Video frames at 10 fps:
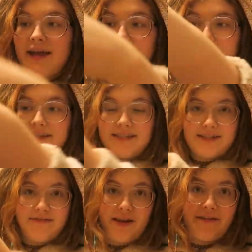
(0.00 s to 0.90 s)
and this
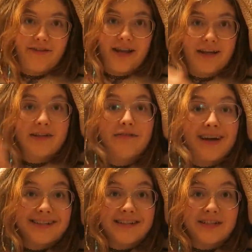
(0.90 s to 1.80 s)
is fluffy, like the
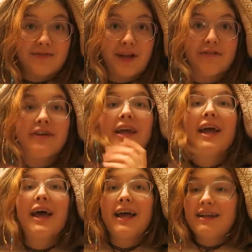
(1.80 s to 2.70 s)
vest is fluffy,
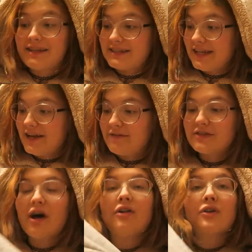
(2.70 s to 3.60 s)
and the
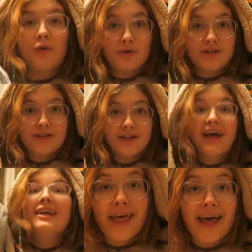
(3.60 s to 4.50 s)
sleeves are not.
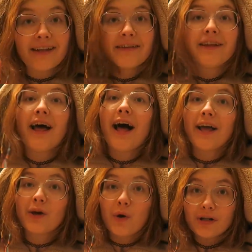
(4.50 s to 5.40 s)
Then,
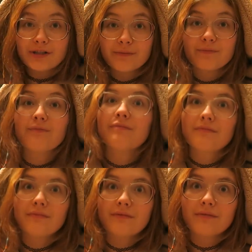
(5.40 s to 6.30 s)
I got,
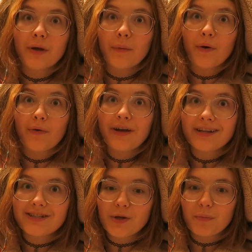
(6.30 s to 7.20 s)
don't worry,
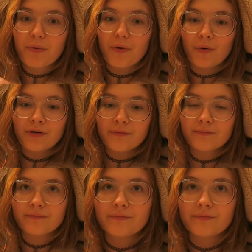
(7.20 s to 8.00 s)
it's no porn.